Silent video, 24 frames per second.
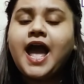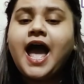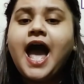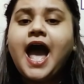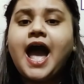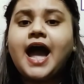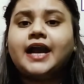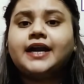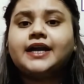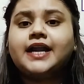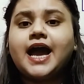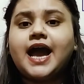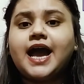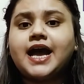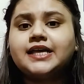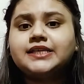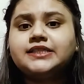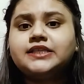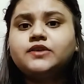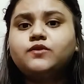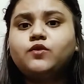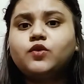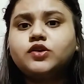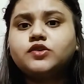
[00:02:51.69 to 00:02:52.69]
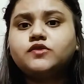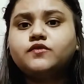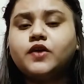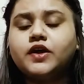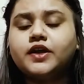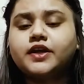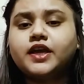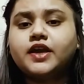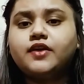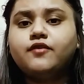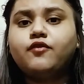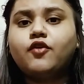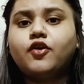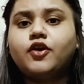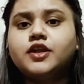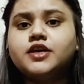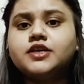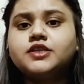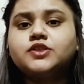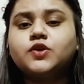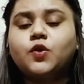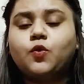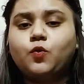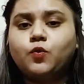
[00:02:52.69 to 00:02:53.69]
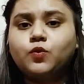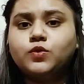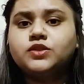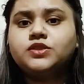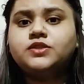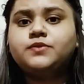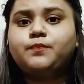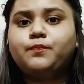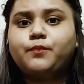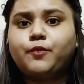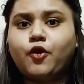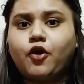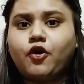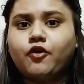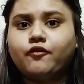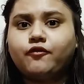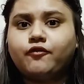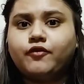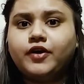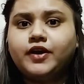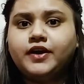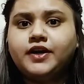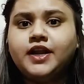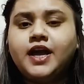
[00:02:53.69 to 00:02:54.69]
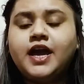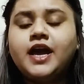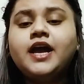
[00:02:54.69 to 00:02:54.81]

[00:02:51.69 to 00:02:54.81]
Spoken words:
and as he was working for his own profit,